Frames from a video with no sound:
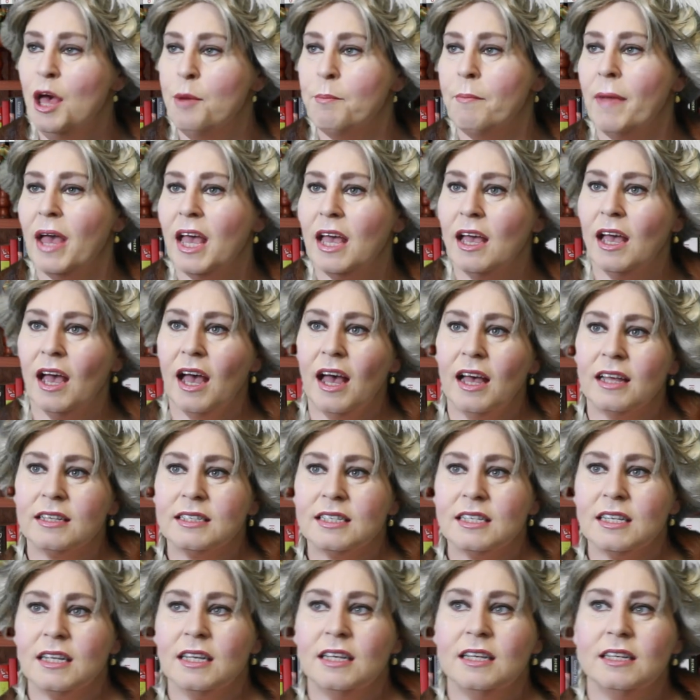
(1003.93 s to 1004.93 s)
But
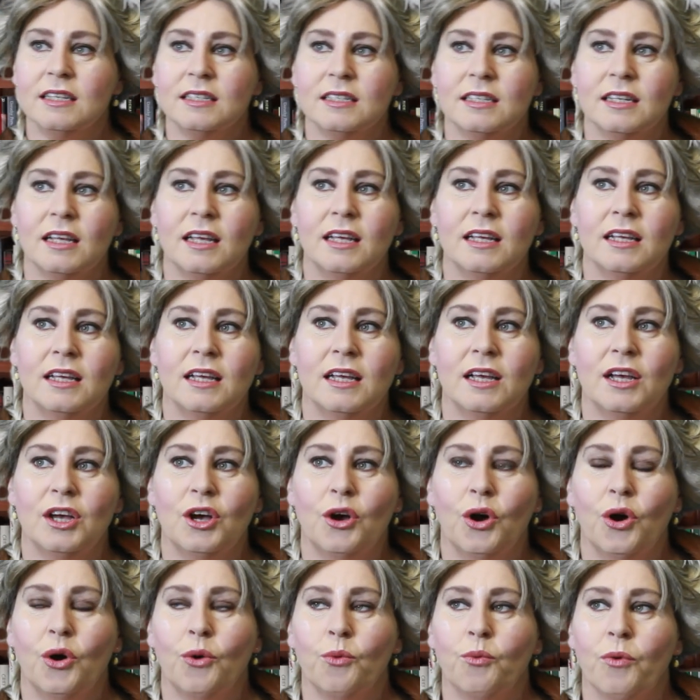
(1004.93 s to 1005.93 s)
it's
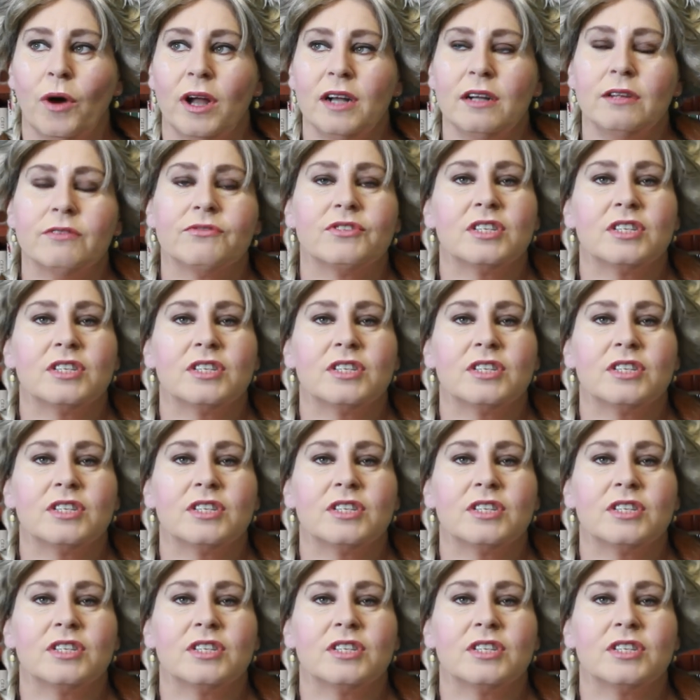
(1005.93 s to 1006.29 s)
one